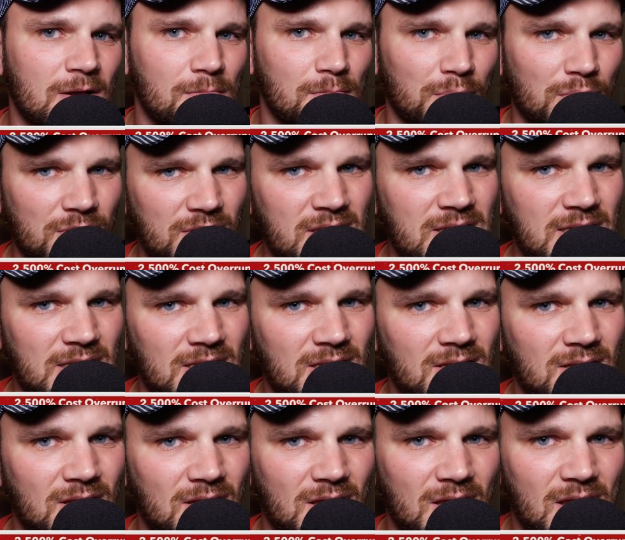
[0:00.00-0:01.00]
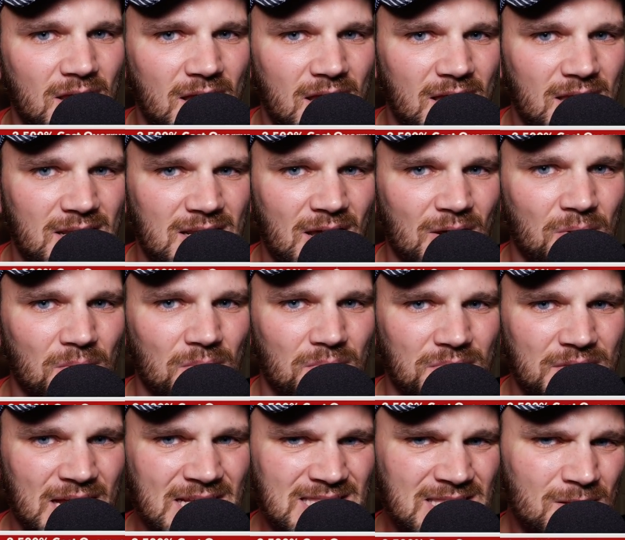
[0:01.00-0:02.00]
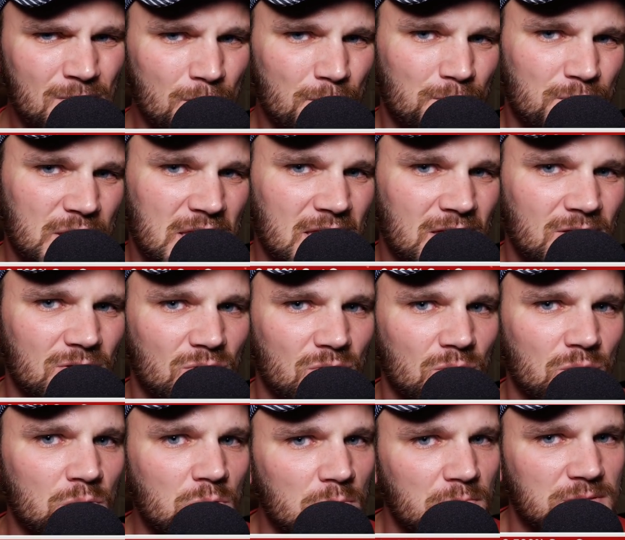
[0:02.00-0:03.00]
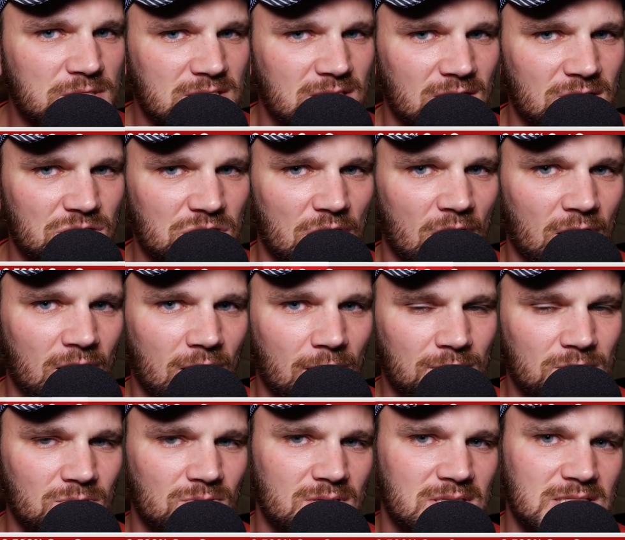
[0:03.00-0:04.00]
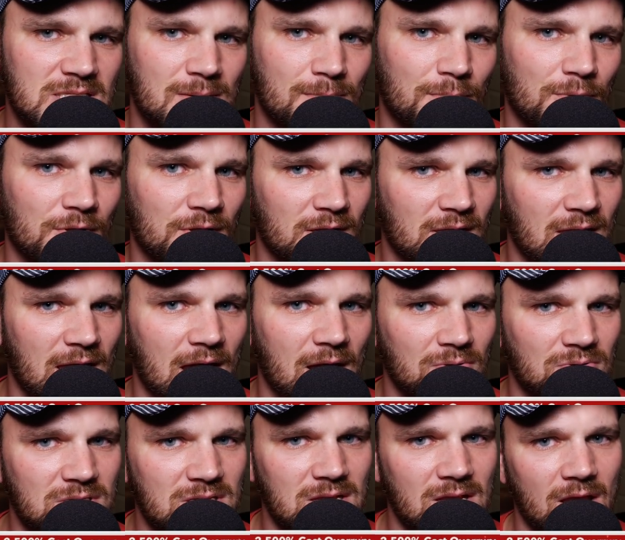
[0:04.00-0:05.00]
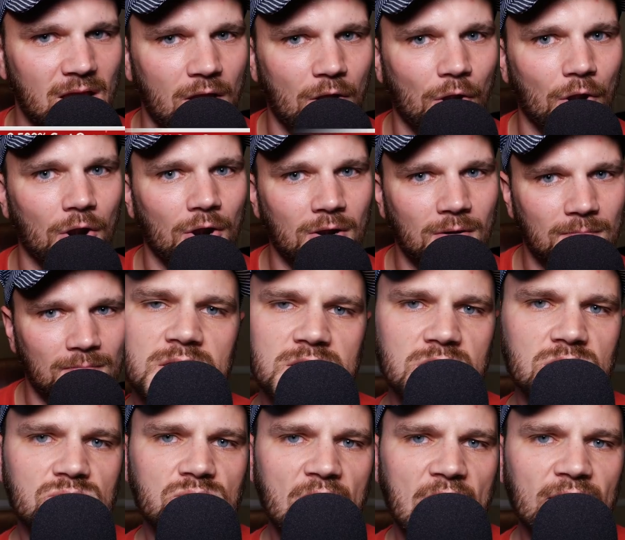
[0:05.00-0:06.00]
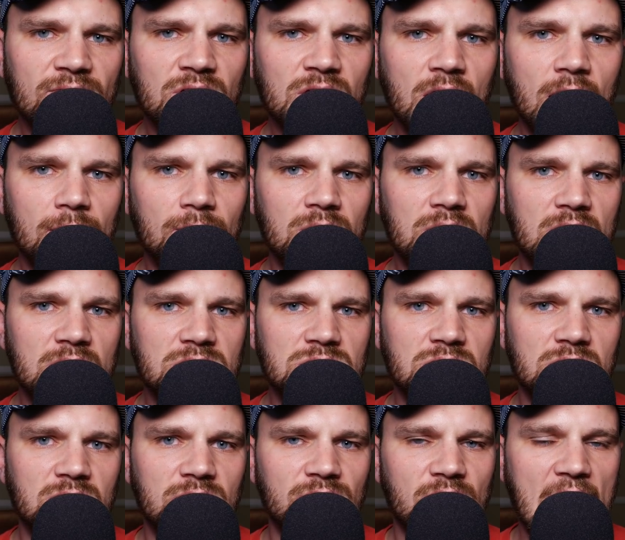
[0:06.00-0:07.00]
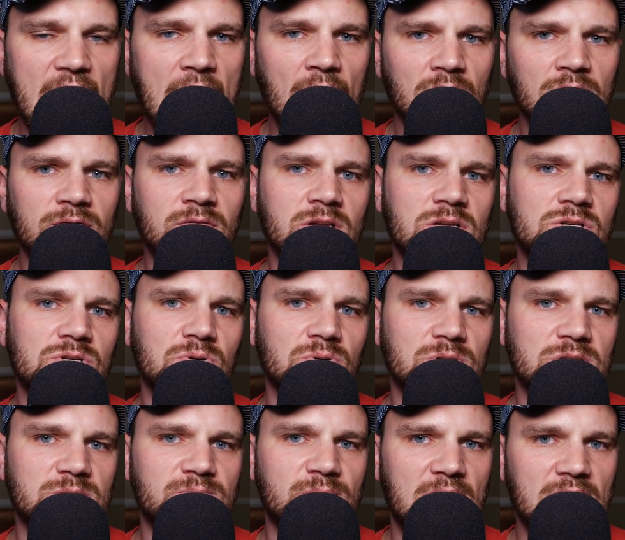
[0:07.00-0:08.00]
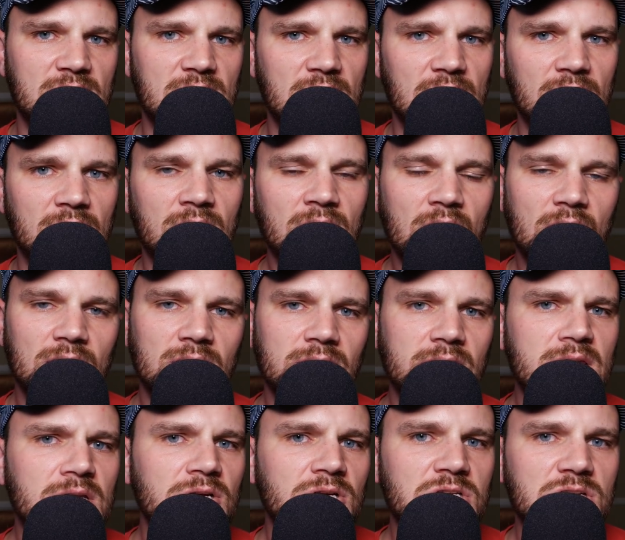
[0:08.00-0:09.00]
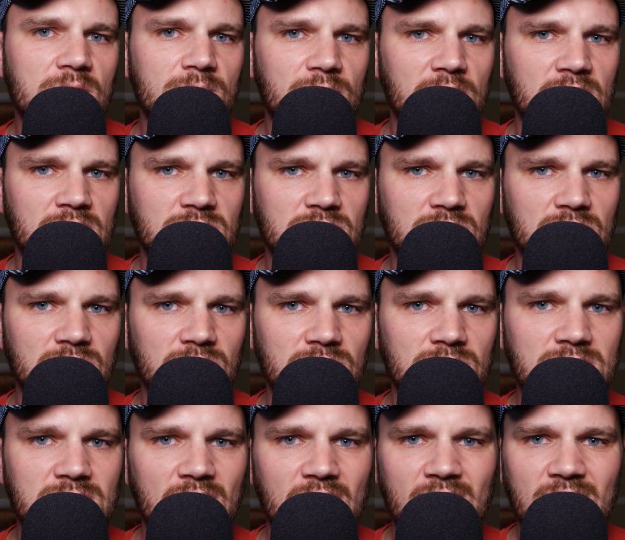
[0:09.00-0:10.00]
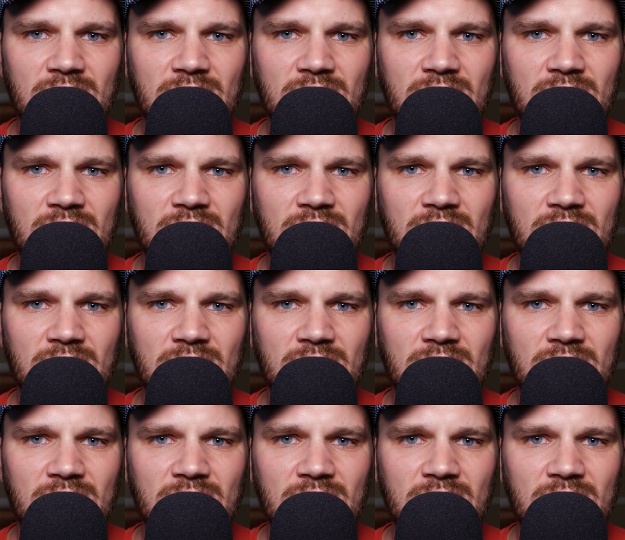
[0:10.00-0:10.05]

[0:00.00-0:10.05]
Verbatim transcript: completed. Now, that's a big oops to chalk up to a simple accounting error. So you have a combination of out-of-control spending, leadership issues,